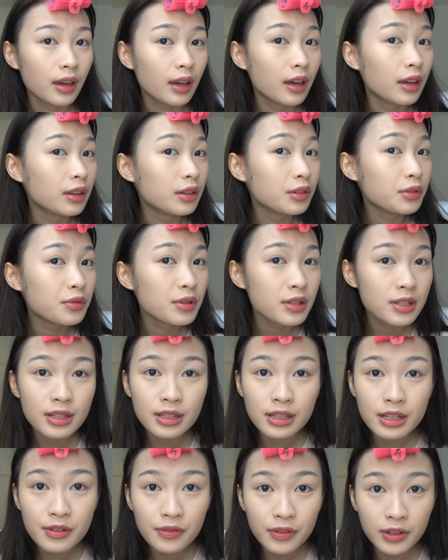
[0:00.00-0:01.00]
and
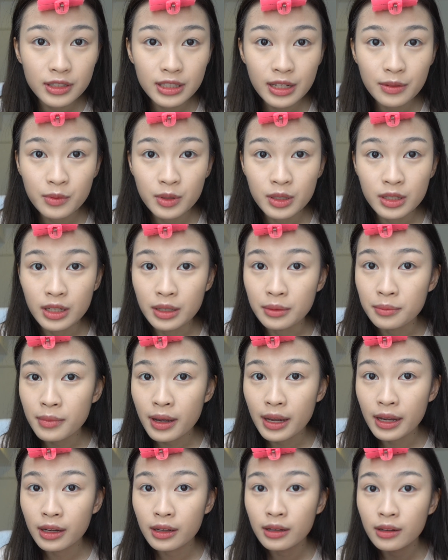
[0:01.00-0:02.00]
recently for some reason
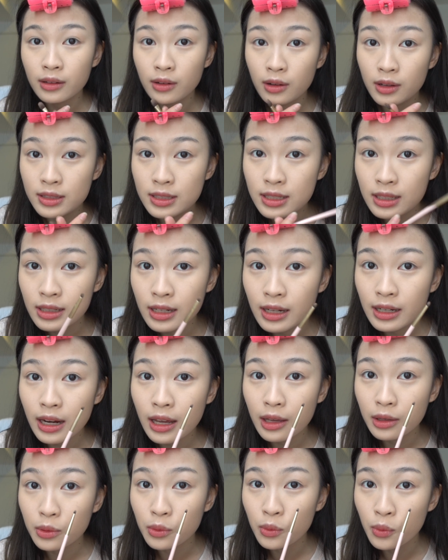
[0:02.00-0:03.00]
my concealer I
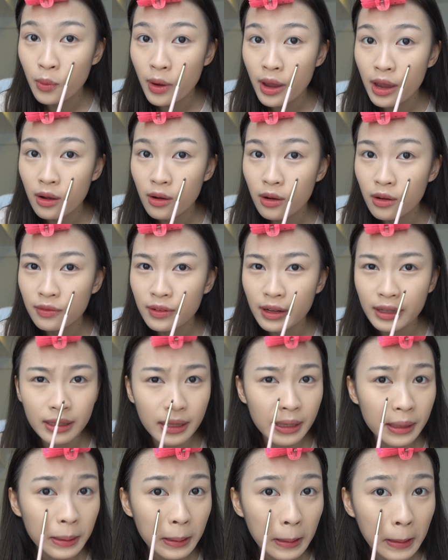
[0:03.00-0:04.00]
like to wear off like
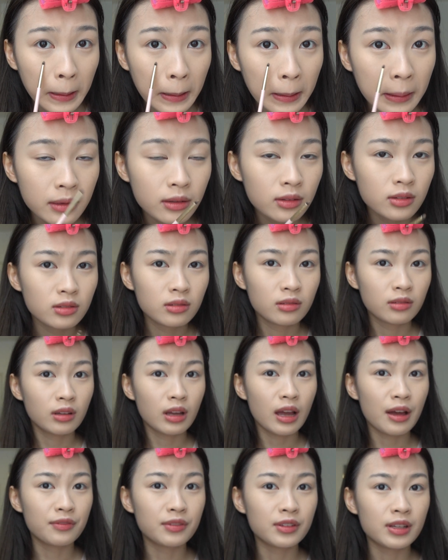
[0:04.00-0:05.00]
that
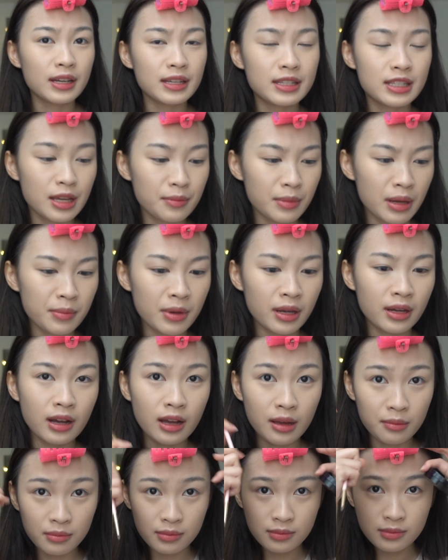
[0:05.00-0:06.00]
after I set my
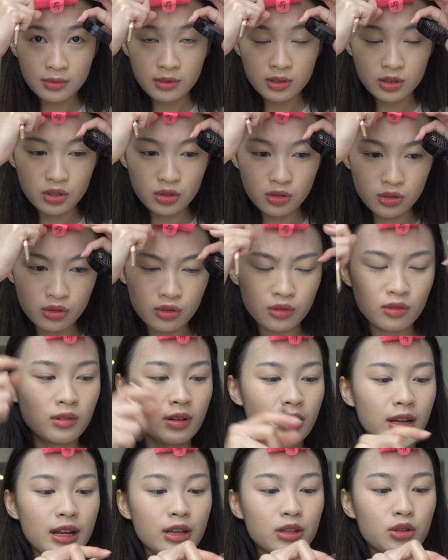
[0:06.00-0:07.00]
makeup, so
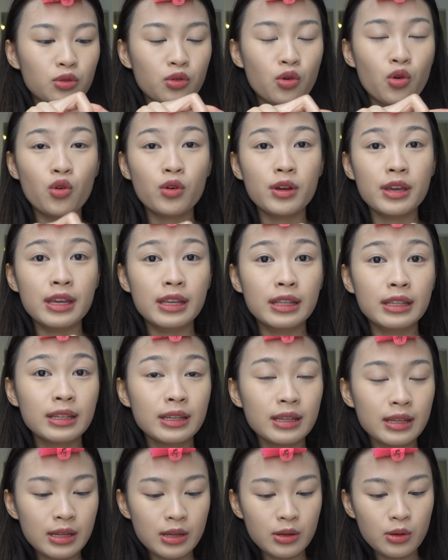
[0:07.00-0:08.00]
I like to go in
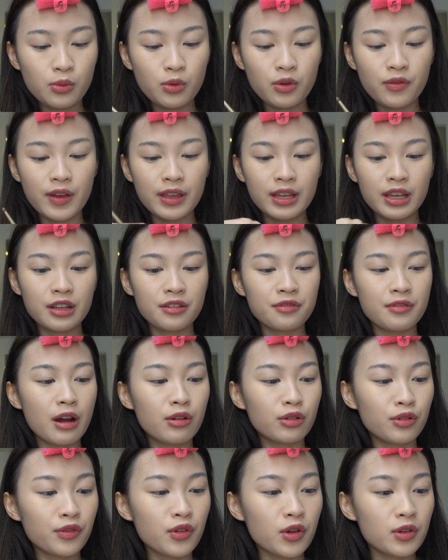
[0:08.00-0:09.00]
with another
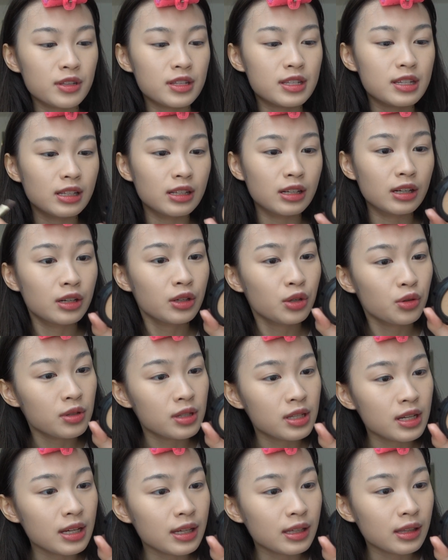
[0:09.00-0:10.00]
round of concealer
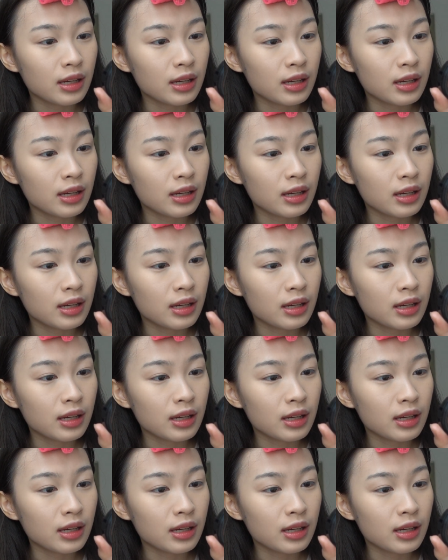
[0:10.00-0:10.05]
using